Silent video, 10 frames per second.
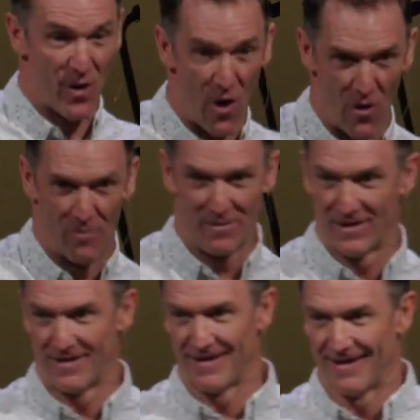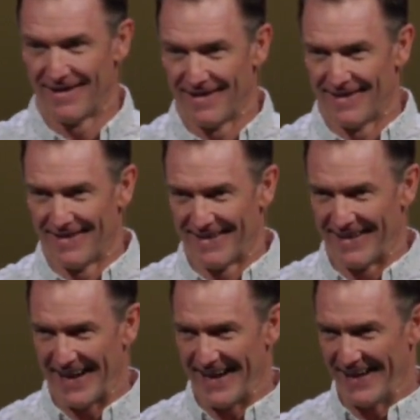a poem.
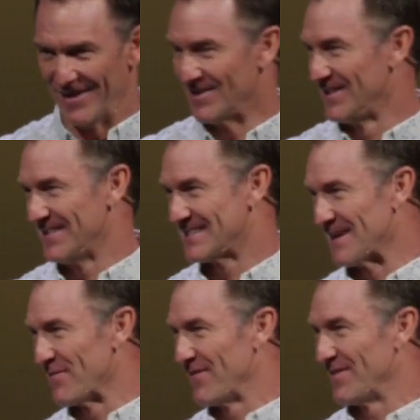I know some